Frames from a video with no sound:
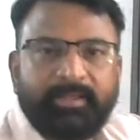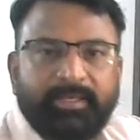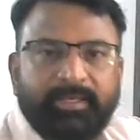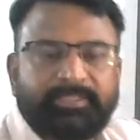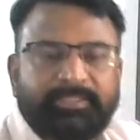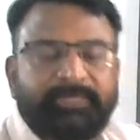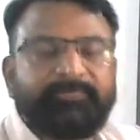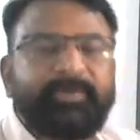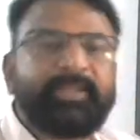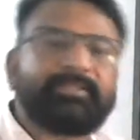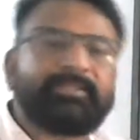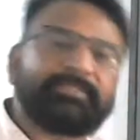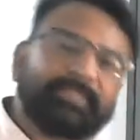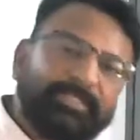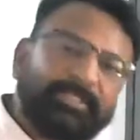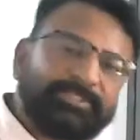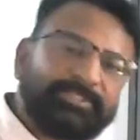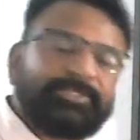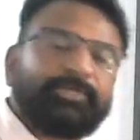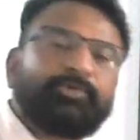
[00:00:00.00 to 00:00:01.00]
Is it fine?
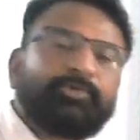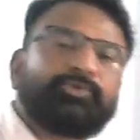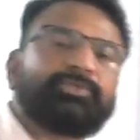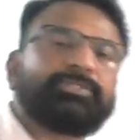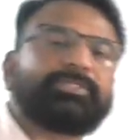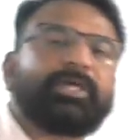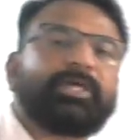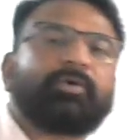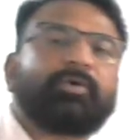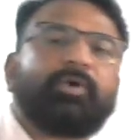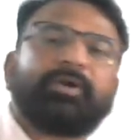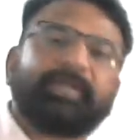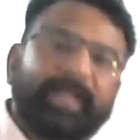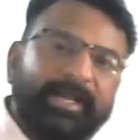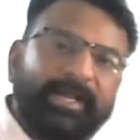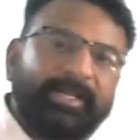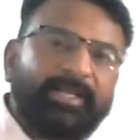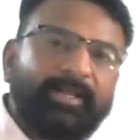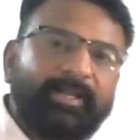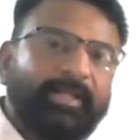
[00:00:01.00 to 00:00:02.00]
Such solutions are called
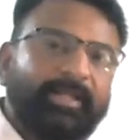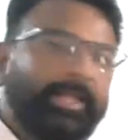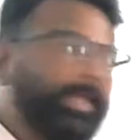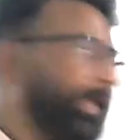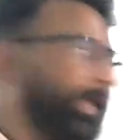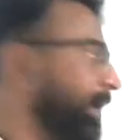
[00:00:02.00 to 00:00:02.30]
ideal,